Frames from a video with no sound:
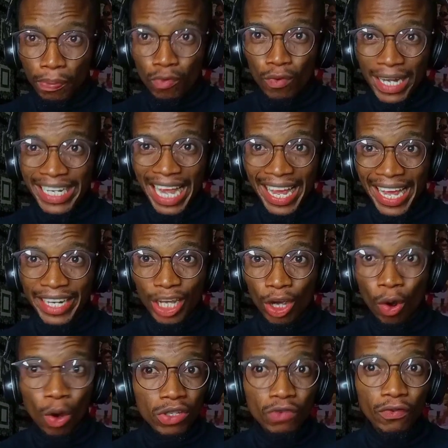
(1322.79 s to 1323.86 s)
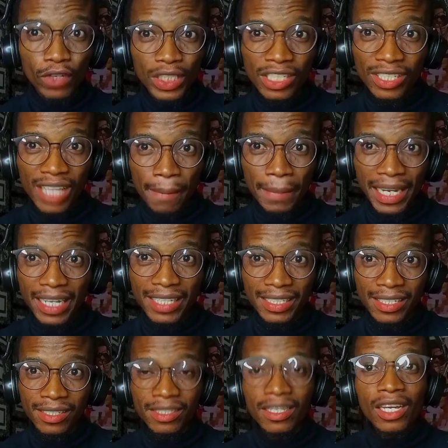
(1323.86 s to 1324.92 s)
people where their head they hot for digital
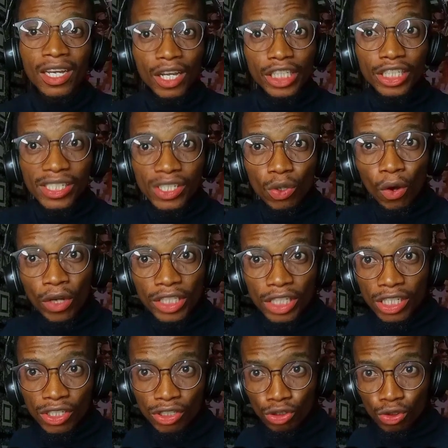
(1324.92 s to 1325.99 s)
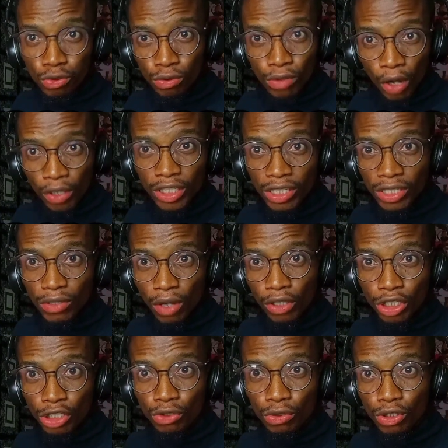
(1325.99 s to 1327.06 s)
marketing is on this to on this
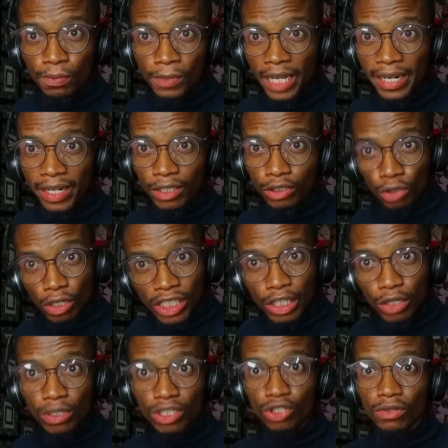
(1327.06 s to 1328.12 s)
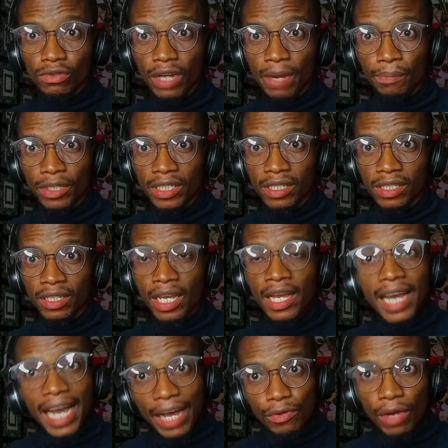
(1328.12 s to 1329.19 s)
on this youtube channel just click on the subscribe button
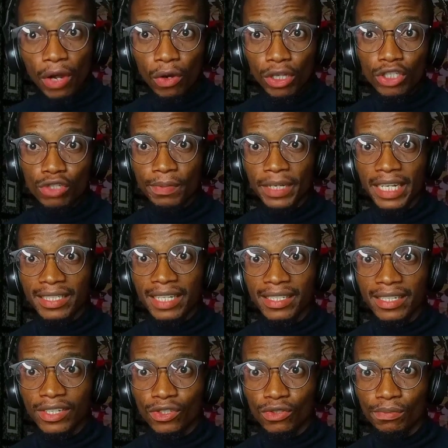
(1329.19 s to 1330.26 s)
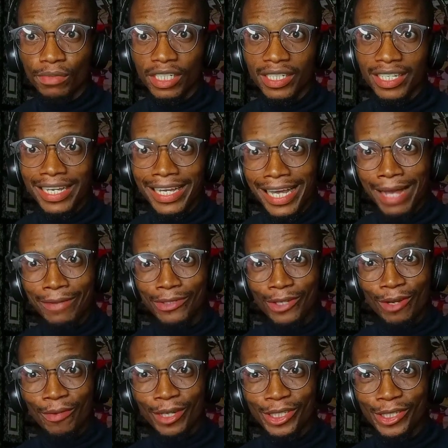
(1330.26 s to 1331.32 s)
and you are going to be getting access to me i'm
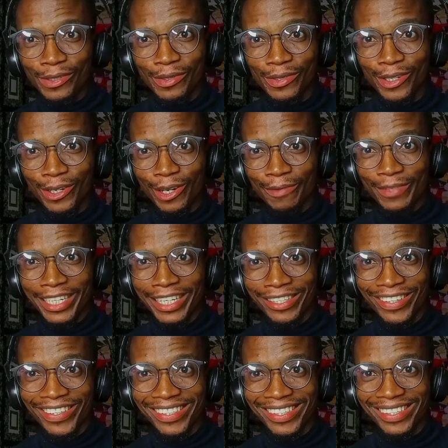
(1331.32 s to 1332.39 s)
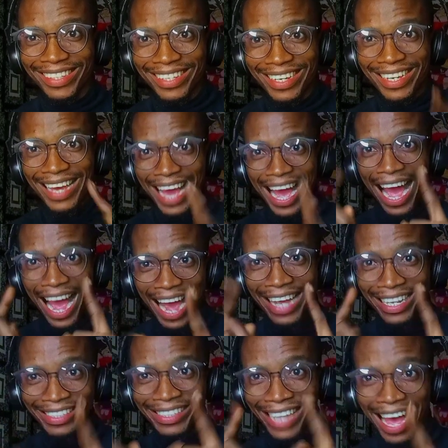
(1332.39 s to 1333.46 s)
solomon chase from solo communications
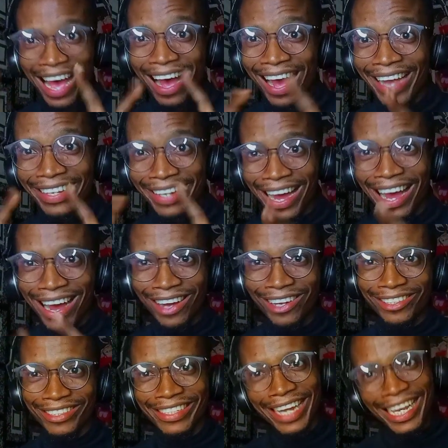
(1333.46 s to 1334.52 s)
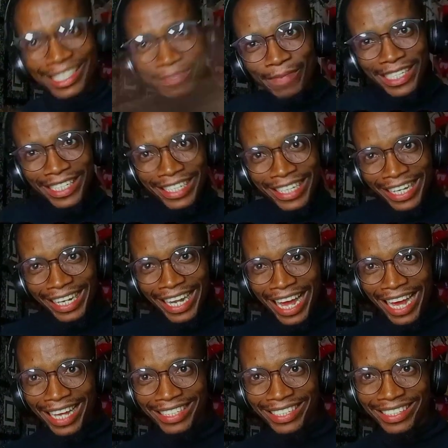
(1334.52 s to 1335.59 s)
i sign out let's meet in the
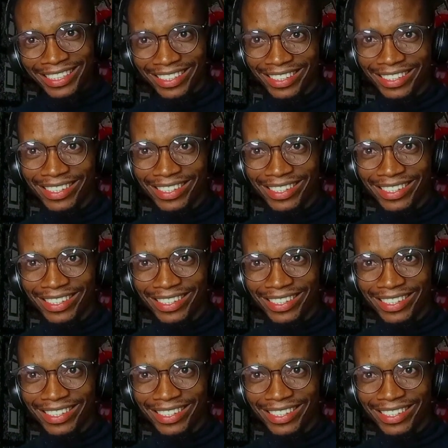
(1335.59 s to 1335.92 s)
class